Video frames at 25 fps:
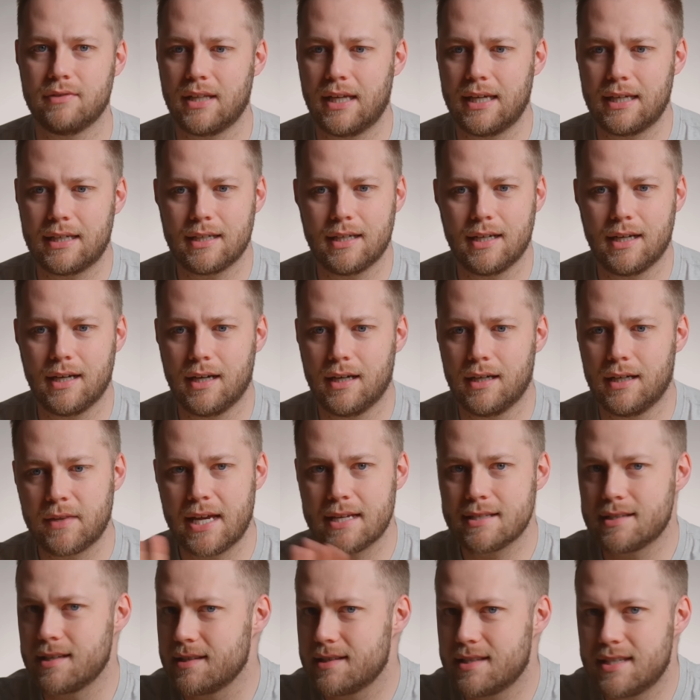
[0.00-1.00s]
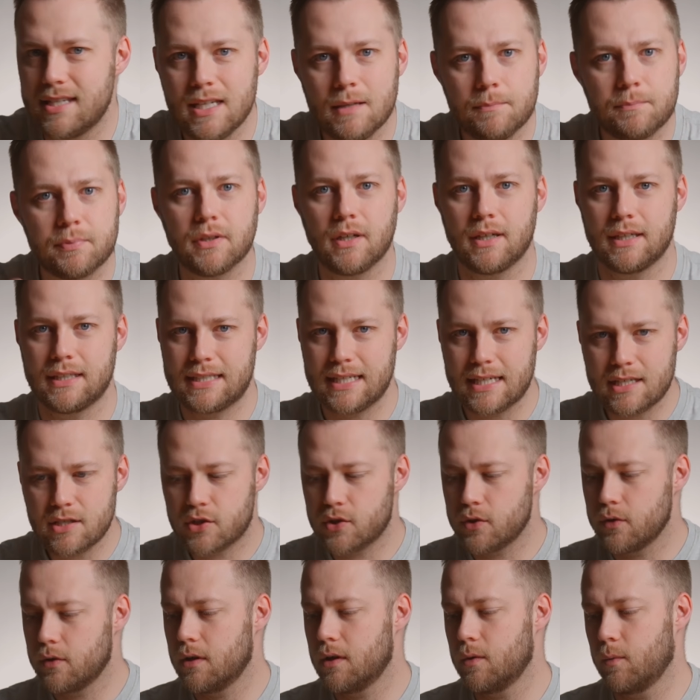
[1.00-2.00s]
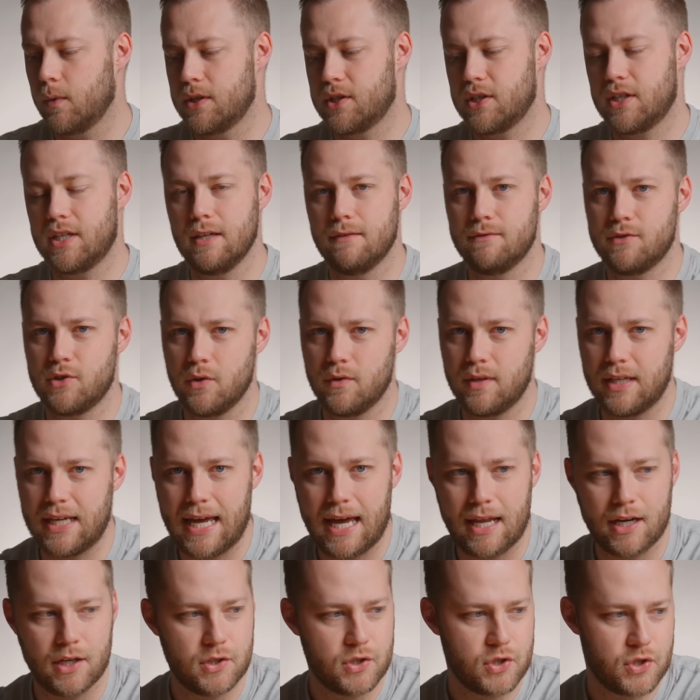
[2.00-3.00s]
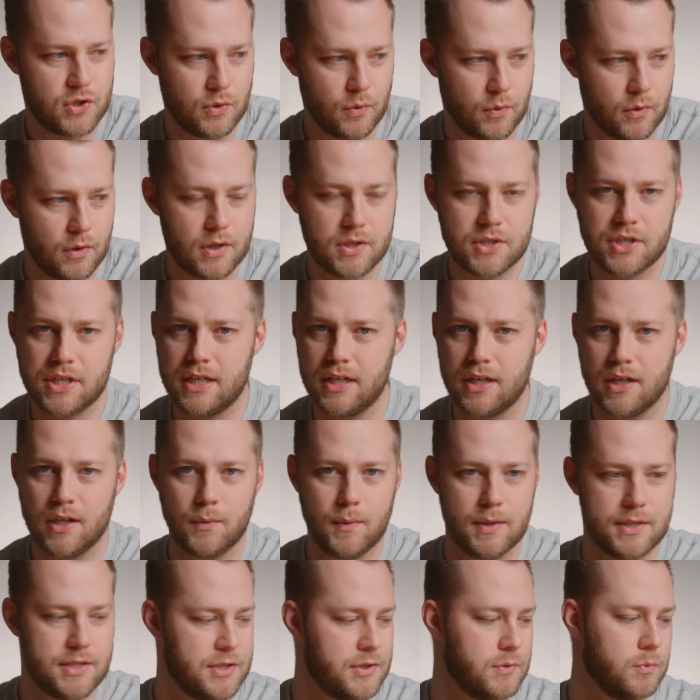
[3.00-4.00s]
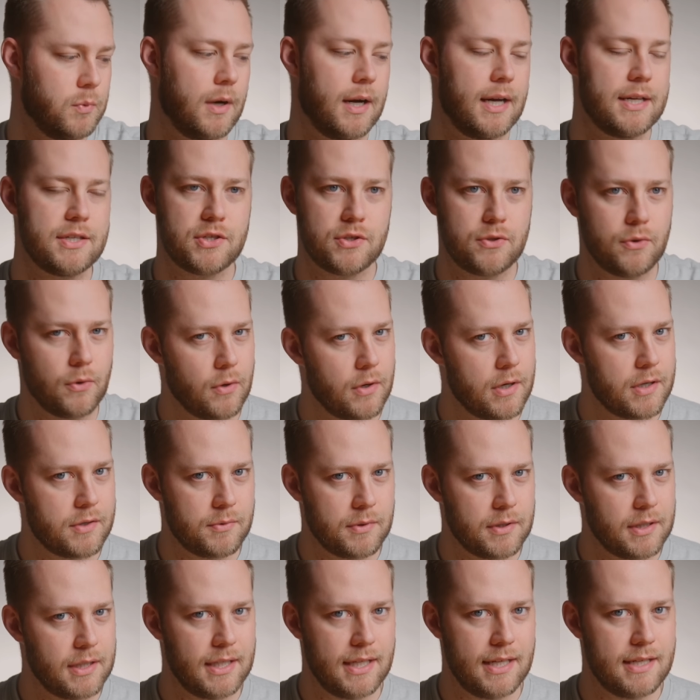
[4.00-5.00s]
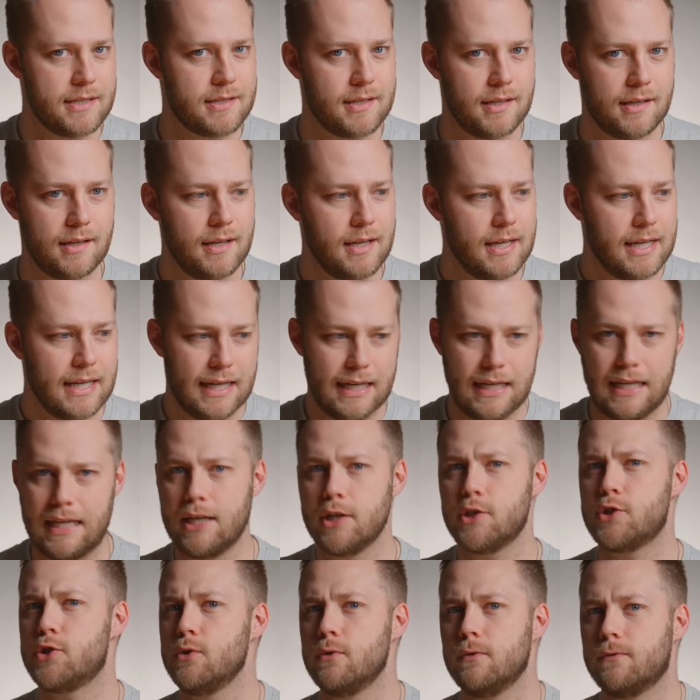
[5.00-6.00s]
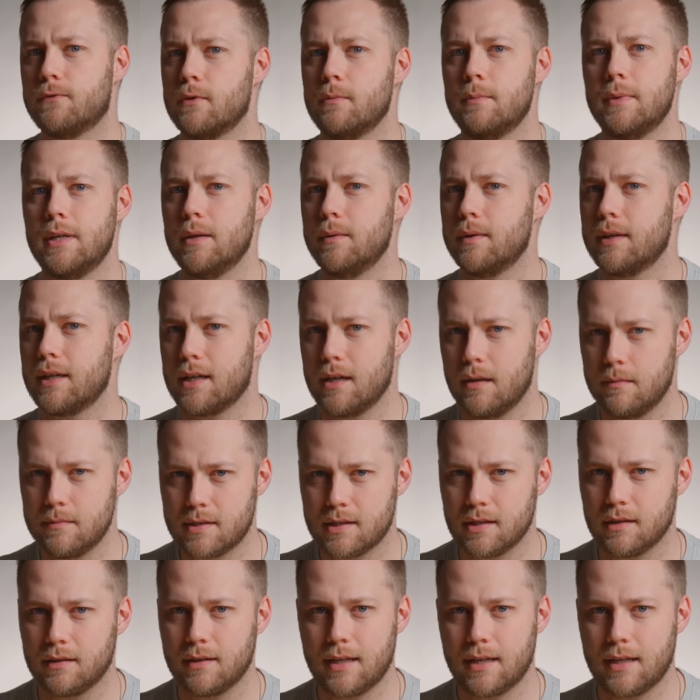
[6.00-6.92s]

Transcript: like a SSD plugged into it, which gives you the added storage here, which is why storage really isn't an issue for me when it comes to